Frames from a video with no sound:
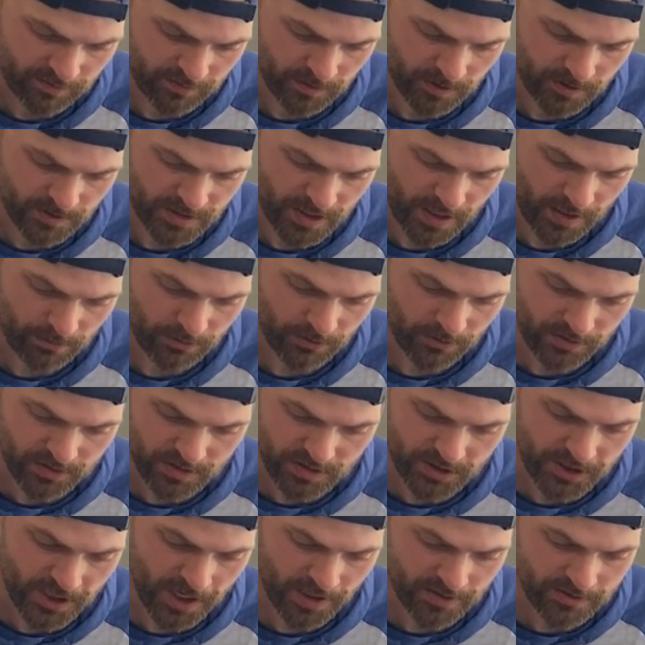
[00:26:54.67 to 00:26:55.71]
For example,
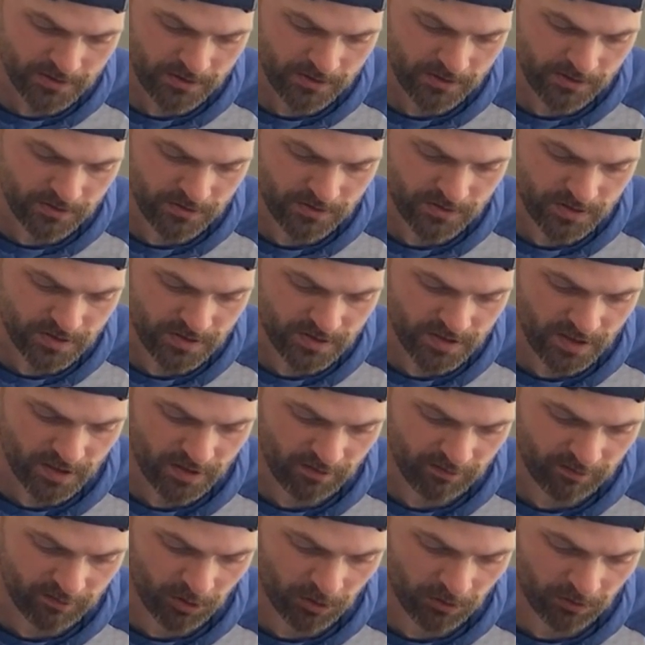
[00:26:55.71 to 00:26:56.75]
these jacks are used to send
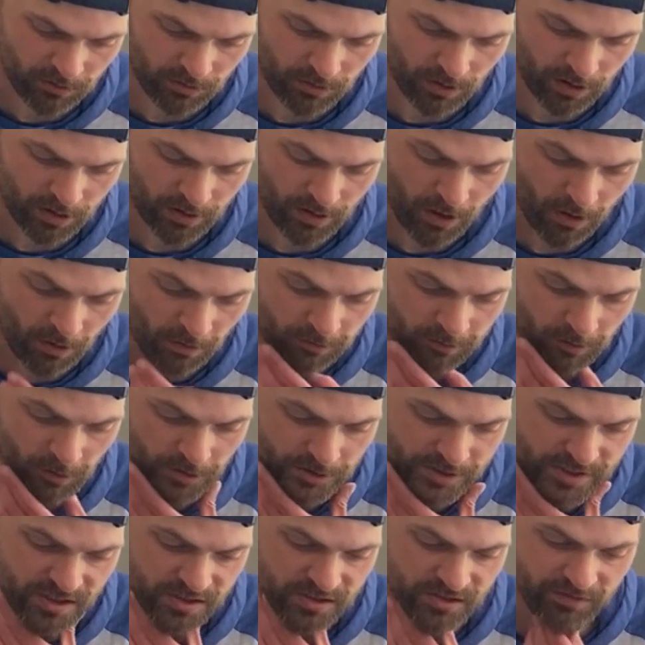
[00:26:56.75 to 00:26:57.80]
a low
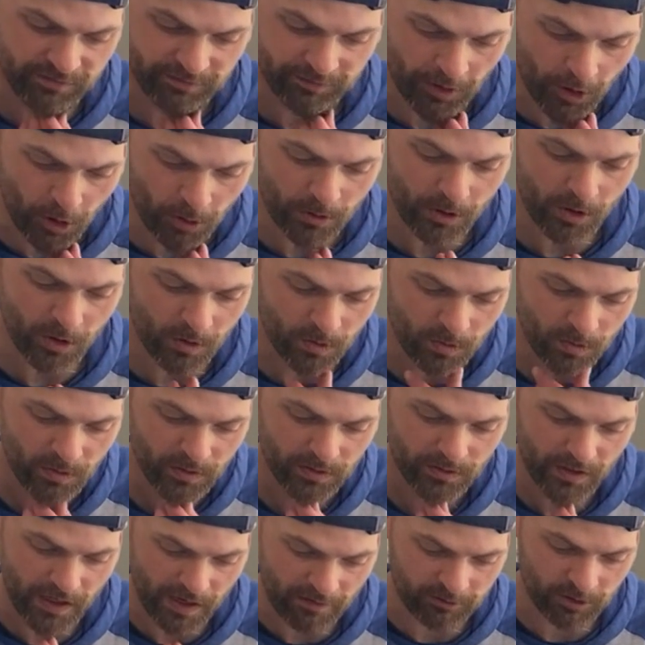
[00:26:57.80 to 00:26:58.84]
voltage phono
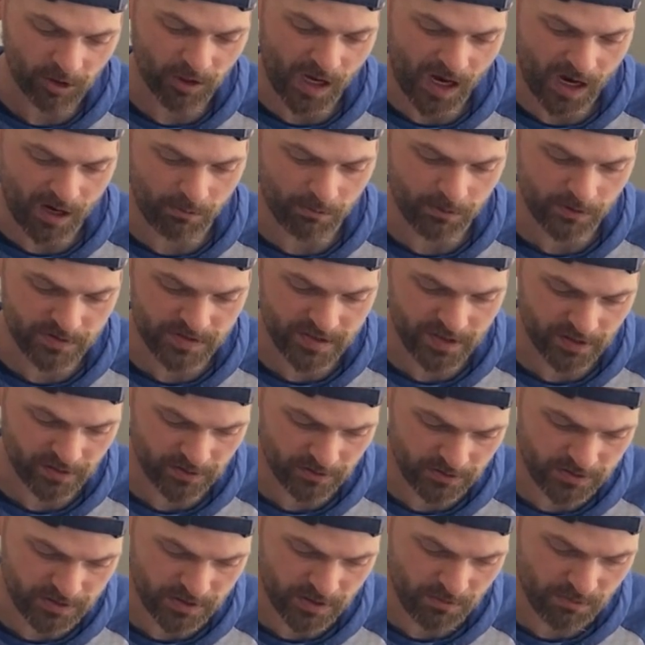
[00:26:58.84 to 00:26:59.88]
level output
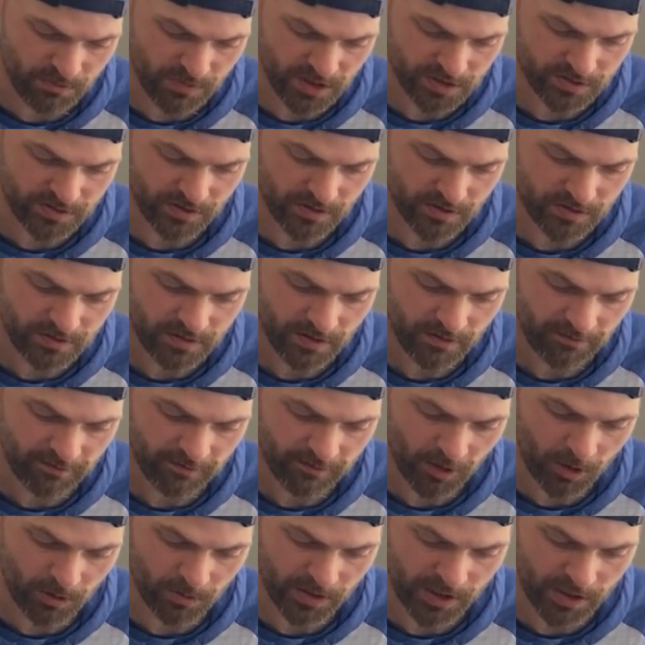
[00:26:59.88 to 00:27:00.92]
signal to mixers,
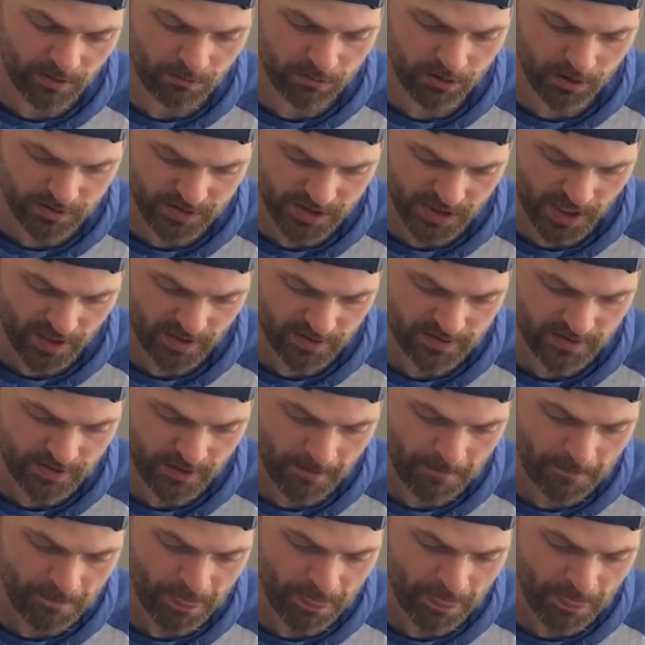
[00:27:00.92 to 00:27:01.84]
phone input jacks.